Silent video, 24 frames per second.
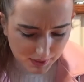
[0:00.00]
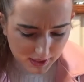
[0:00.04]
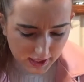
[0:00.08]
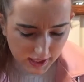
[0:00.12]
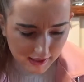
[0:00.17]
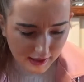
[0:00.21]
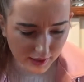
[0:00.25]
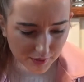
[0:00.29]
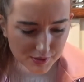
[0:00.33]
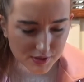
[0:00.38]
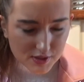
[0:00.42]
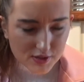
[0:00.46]
But yeah,
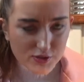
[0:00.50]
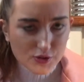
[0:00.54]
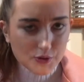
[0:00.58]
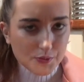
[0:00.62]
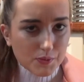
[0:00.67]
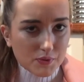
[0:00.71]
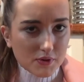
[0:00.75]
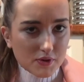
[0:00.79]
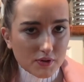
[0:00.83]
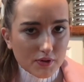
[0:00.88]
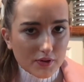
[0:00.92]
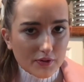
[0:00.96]
that was a
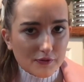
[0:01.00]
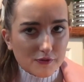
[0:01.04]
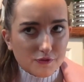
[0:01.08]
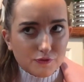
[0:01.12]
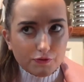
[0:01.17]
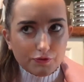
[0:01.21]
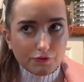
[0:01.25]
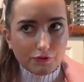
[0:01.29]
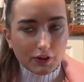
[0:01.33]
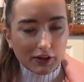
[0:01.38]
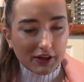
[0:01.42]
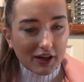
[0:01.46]
super
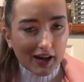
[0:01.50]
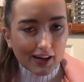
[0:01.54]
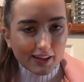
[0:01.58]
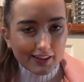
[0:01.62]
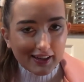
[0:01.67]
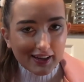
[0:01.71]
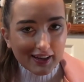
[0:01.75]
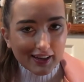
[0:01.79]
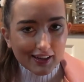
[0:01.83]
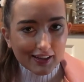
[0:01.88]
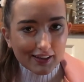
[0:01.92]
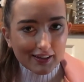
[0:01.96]
fun
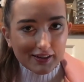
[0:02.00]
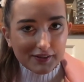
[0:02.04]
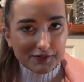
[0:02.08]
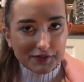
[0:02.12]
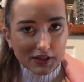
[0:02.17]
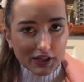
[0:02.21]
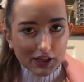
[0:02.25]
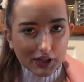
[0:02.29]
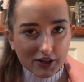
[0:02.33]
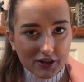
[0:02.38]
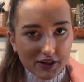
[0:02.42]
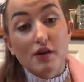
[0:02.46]
highlight of
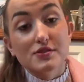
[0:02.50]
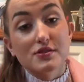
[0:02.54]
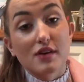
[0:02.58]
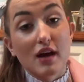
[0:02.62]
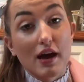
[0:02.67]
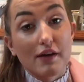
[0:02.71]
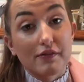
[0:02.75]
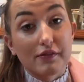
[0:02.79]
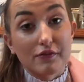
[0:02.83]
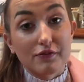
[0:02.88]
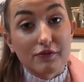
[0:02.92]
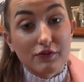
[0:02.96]
the year. I also
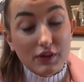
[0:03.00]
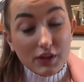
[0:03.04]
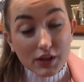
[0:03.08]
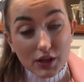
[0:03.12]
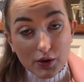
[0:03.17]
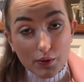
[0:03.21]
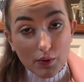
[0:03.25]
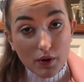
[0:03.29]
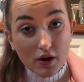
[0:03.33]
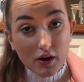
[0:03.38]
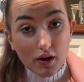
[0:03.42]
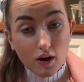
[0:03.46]
have a
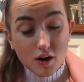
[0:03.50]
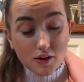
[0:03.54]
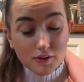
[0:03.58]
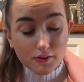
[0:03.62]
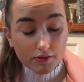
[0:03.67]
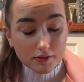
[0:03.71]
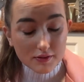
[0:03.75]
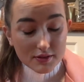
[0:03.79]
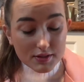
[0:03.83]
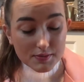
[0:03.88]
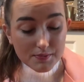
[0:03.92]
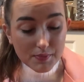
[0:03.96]
video
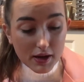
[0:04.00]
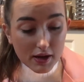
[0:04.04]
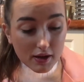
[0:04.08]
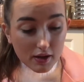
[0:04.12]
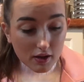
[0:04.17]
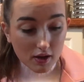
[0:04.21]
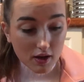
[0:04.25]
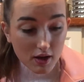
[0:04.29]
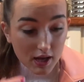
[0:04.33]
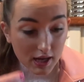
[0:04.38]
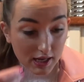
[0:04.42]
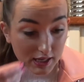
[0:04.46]
on my
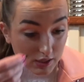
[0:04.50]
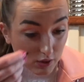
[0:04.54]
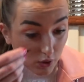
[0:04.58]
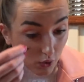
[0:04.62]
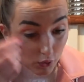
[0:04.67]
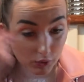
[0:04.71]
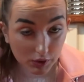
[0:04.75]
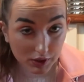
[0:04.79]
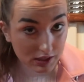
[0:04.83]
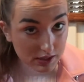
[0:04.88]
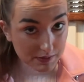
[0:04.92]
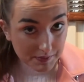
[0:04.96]

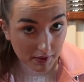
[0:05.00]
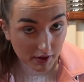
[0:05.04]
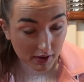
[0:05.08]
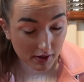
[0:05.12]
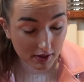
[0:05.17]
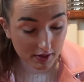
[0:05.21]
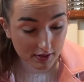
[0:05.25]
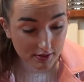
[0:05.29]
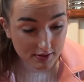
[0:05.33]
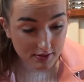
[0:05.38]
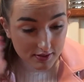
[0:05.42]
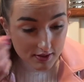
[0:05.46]
whole
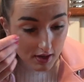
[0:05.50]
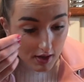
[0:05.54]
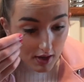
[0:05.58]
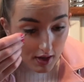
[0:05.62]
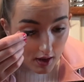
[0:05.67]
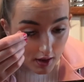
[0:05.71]
experience